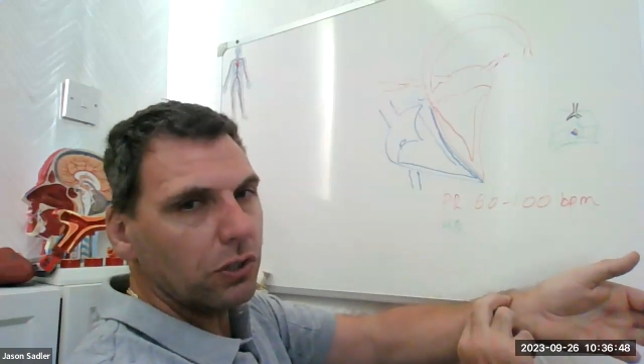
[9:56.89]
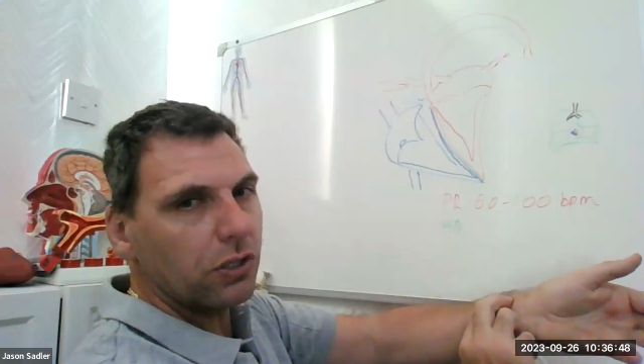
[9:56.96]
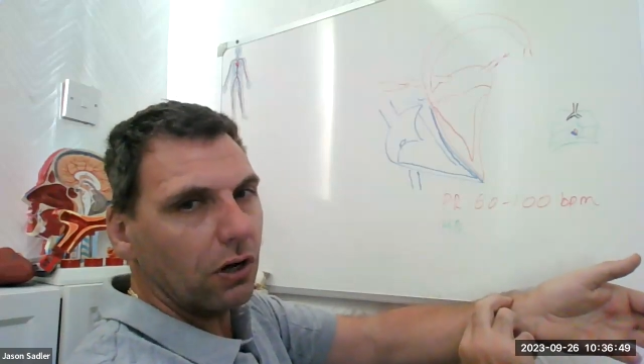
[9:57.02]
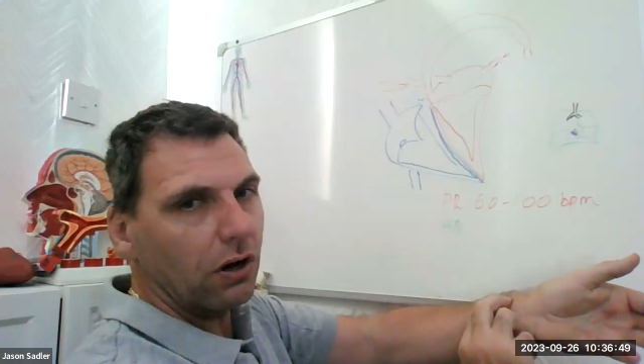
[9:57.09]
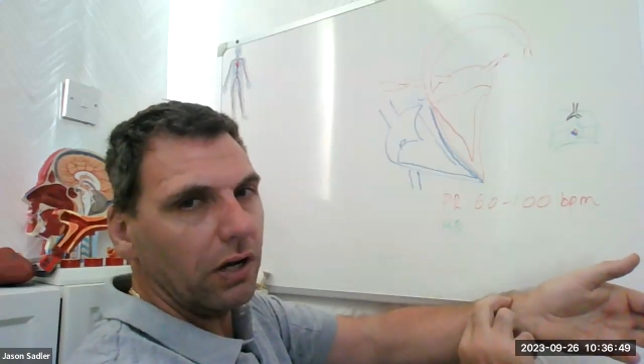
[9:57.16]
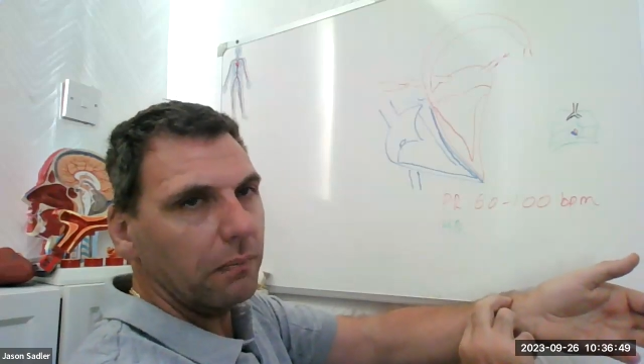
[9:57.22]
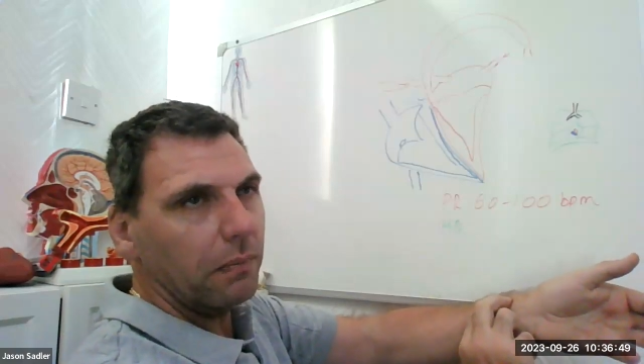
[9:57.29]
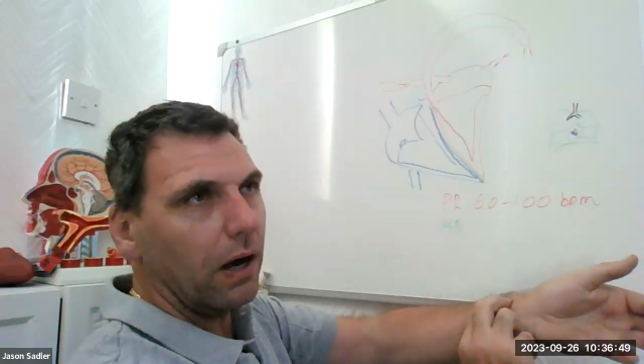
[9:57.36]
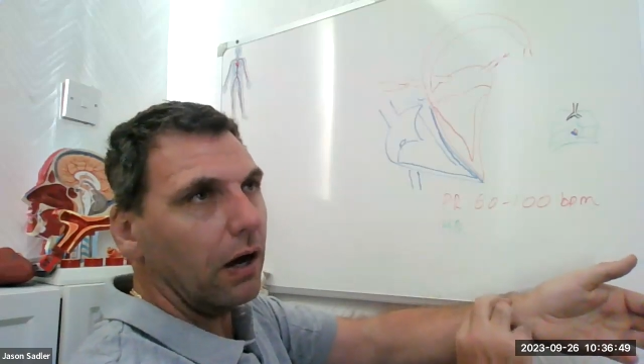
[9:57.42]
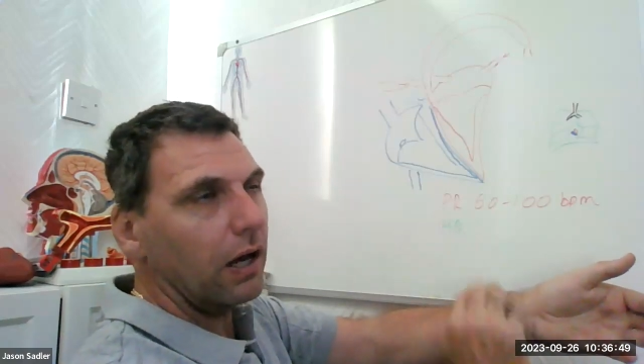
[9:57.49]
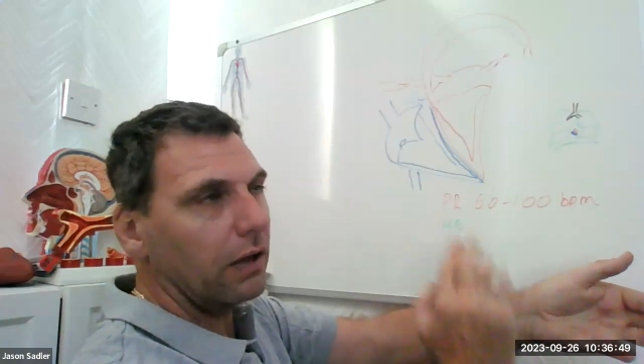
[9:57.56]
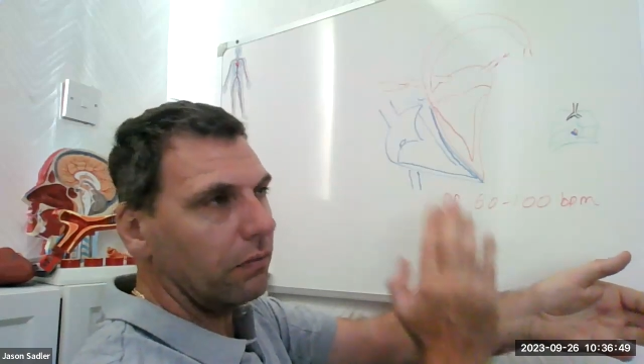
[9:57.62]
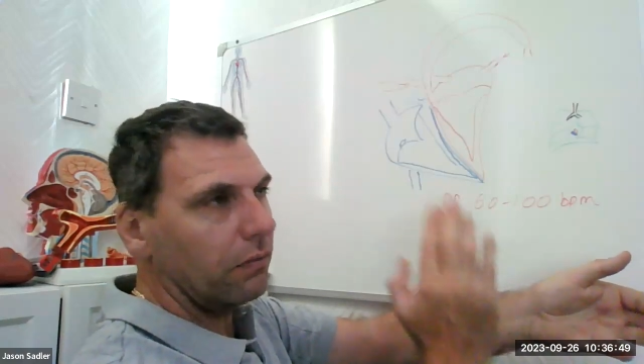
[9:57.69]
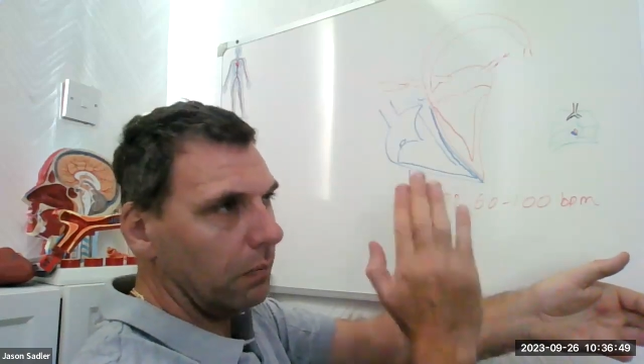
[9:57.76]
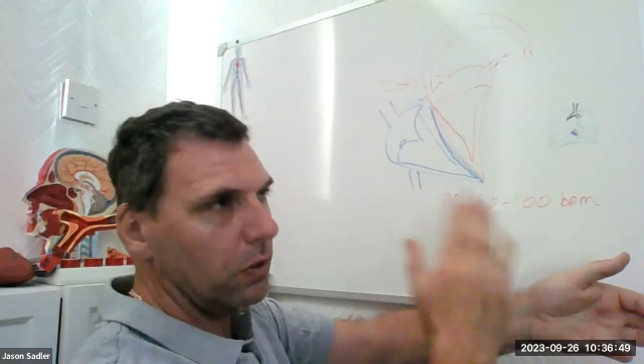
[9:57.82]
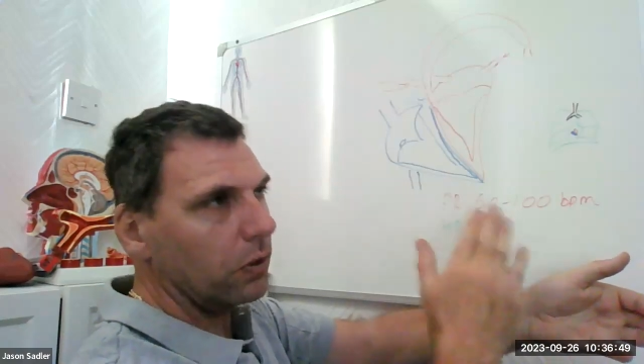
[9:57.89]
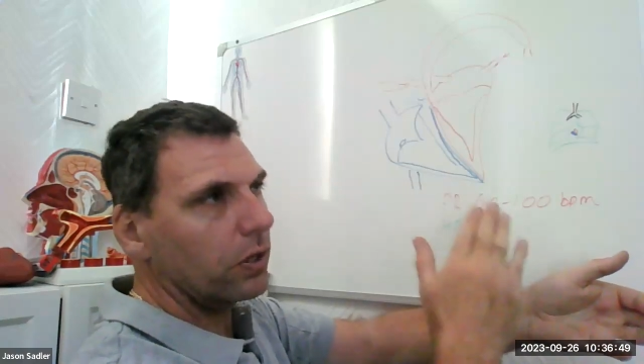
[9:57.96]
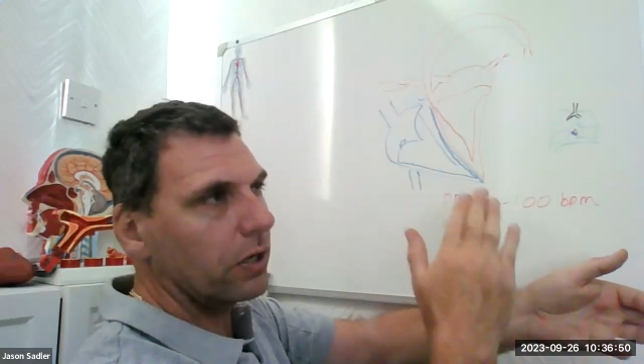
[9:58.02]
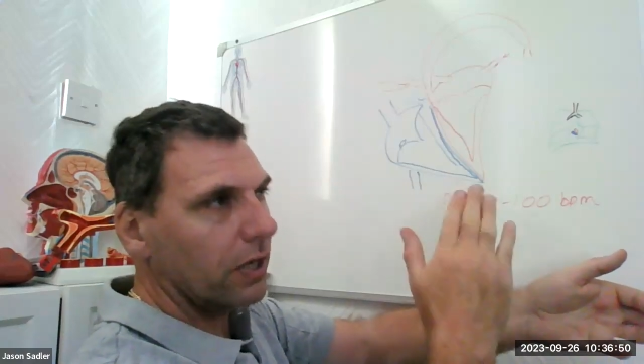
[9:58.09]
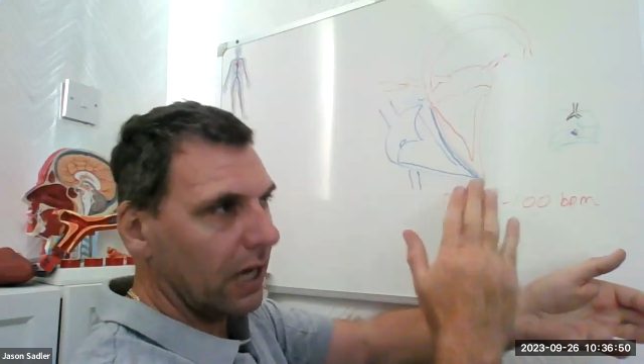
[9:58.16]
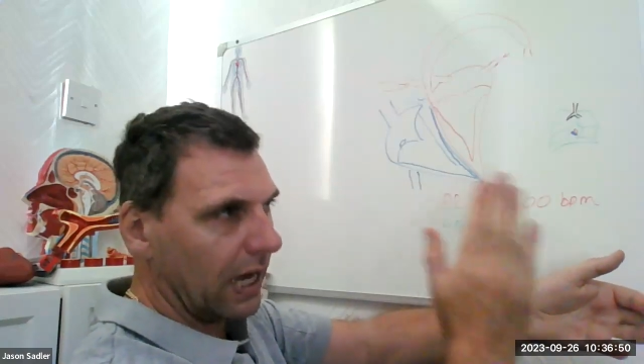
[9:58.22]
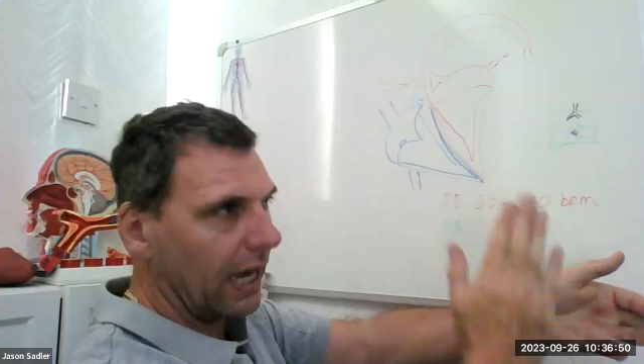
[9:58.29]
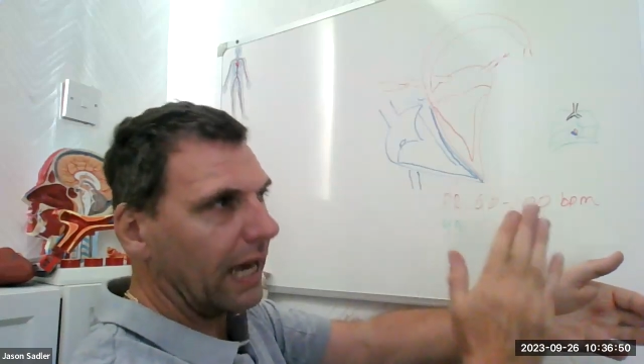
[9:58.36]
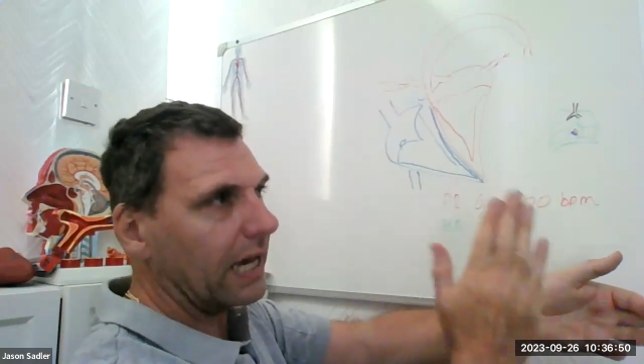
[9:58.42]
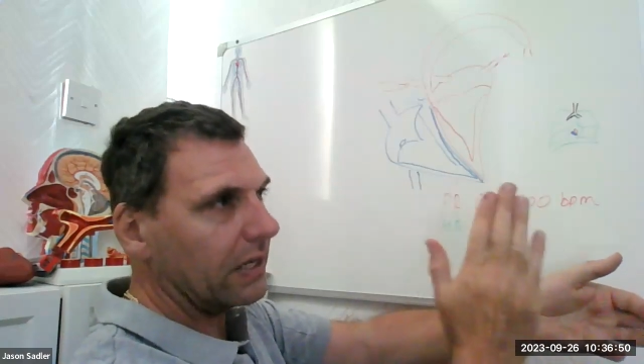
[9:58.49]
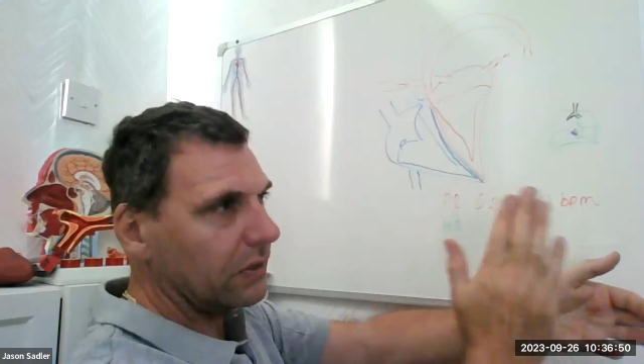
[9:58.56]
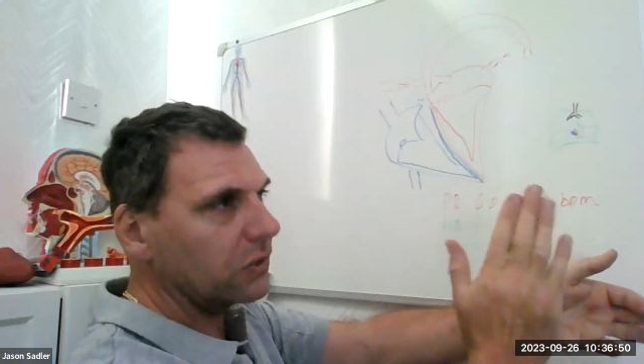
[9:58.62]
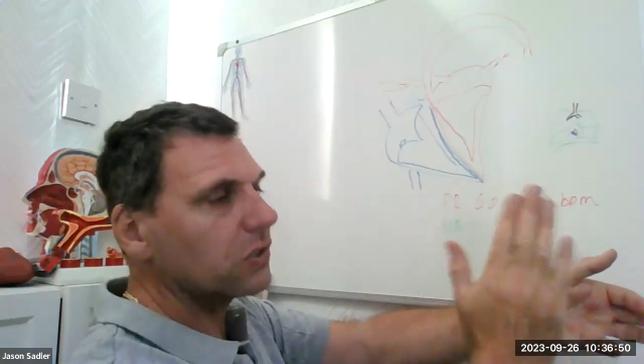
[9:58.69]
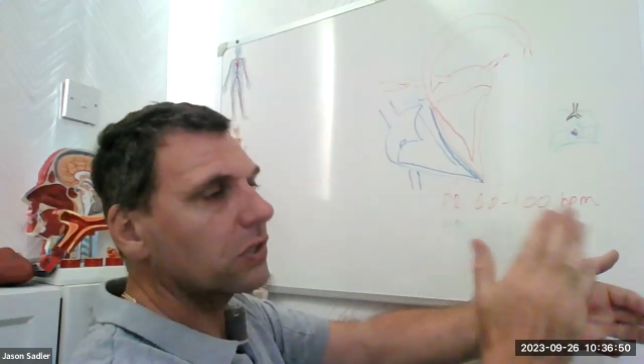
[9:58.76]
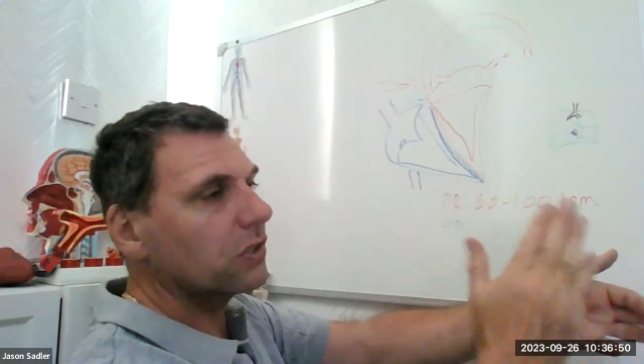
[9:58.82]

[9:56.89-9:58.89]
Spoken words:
timer if I'm looking at hands,